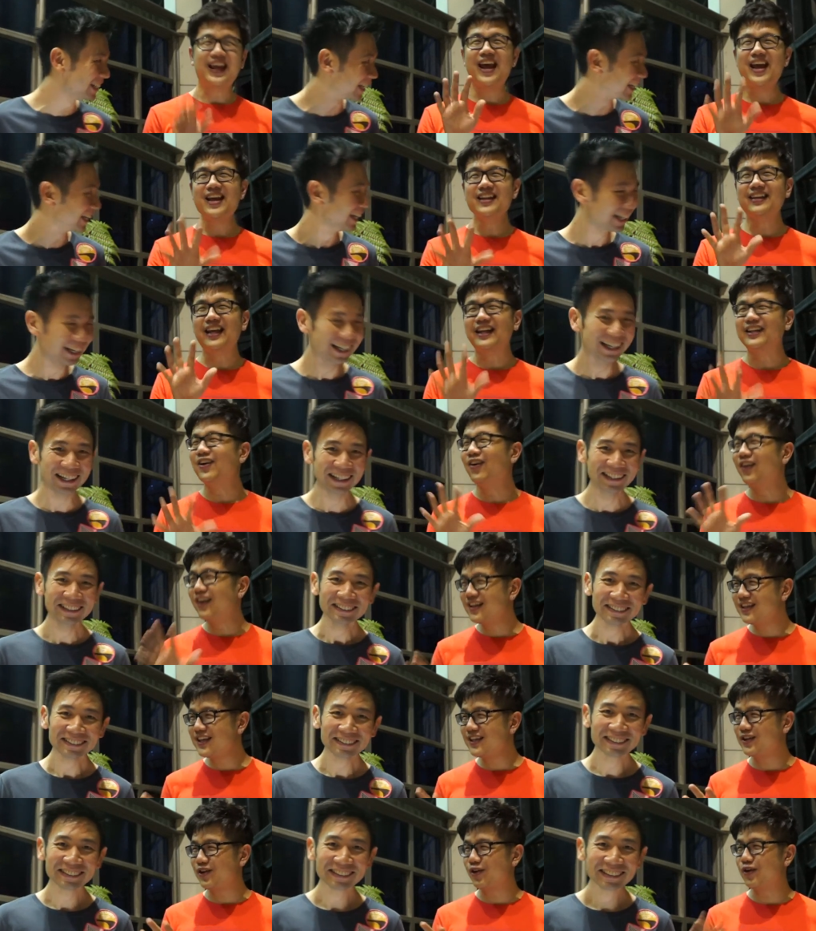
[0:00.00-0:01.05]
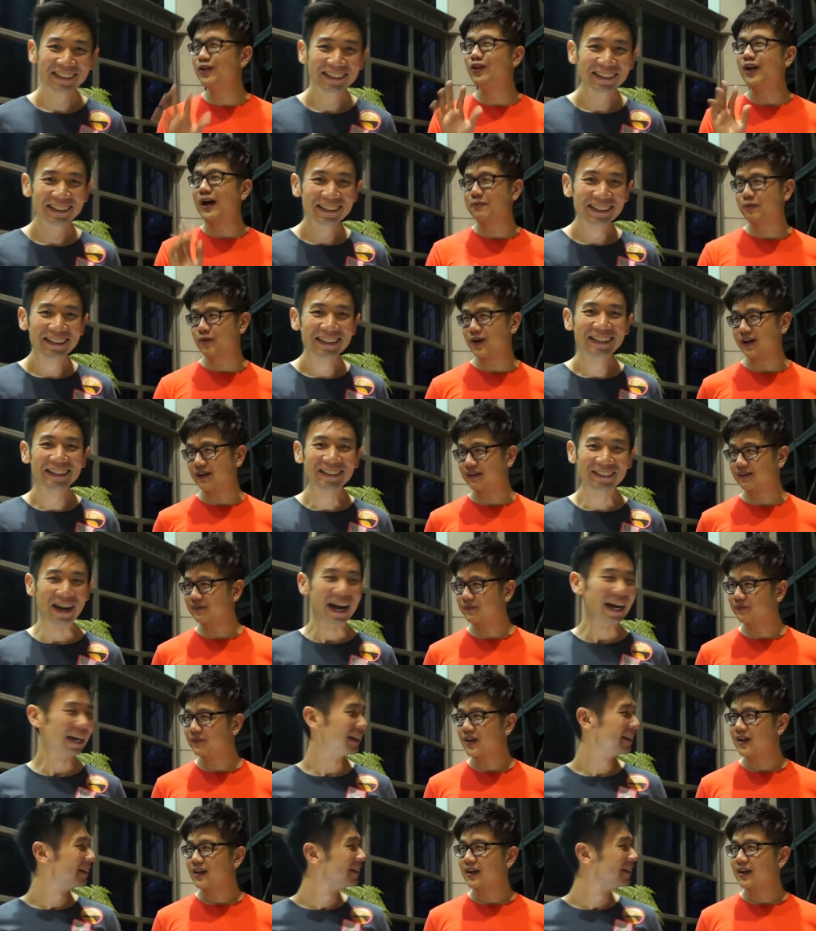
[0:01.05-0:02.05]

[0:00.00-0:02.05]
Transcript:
Speaker 1: 10 technologies you don't need to upgrade. Right.